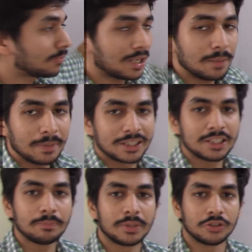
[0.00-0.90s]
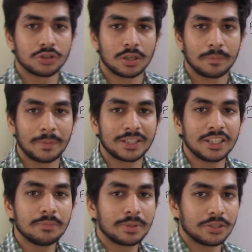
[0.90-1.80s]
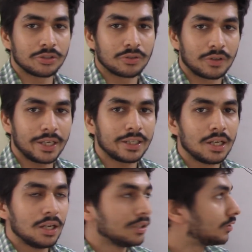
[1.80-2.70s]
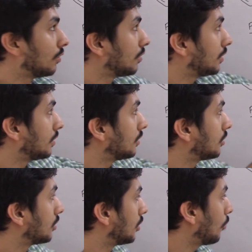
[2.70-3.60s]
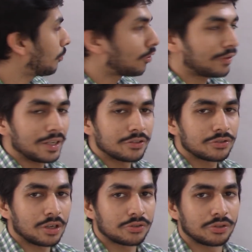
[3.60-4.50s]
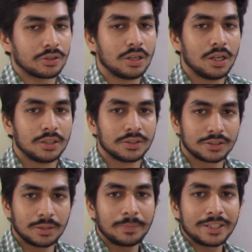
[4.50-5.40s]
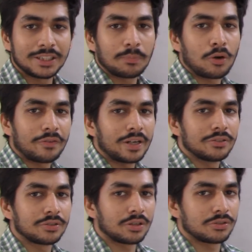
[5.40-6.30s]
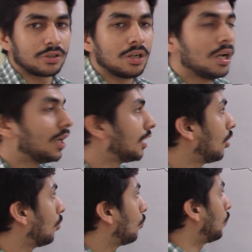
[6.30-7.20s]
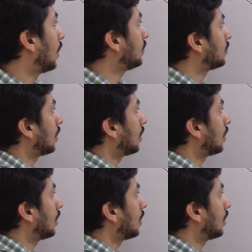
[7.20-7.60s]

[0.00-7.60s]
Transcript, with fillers: by a methane bridge, methane bridge, all right? So this is your porphyrin structure. This is the basic porphyrin structure. Now, once